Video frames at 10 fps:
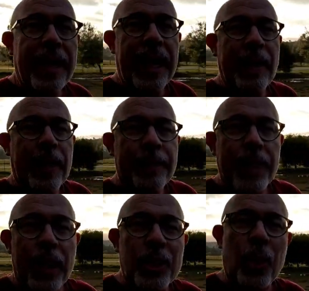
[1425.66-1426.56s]
Anyway,
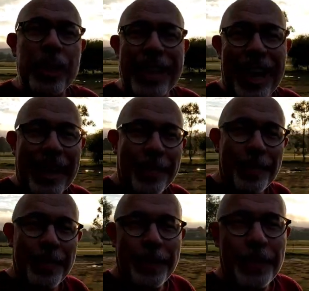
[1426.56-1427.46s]
talk to you later.
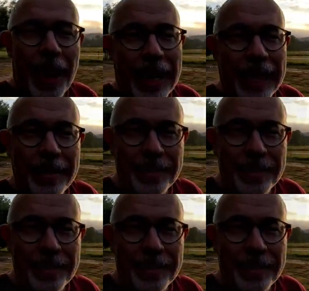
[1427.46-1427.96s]
Bye.